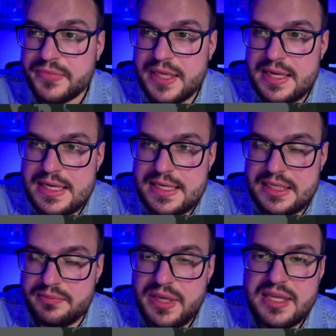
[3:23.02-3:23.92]
It
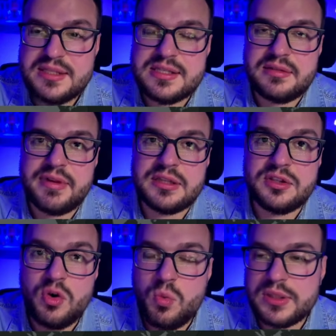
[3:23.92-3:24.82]
means that no
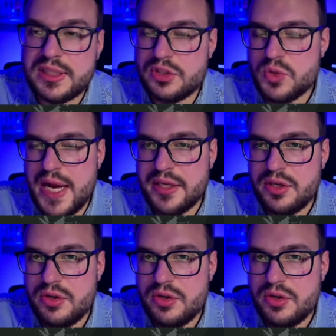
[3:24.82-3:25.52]
one can track you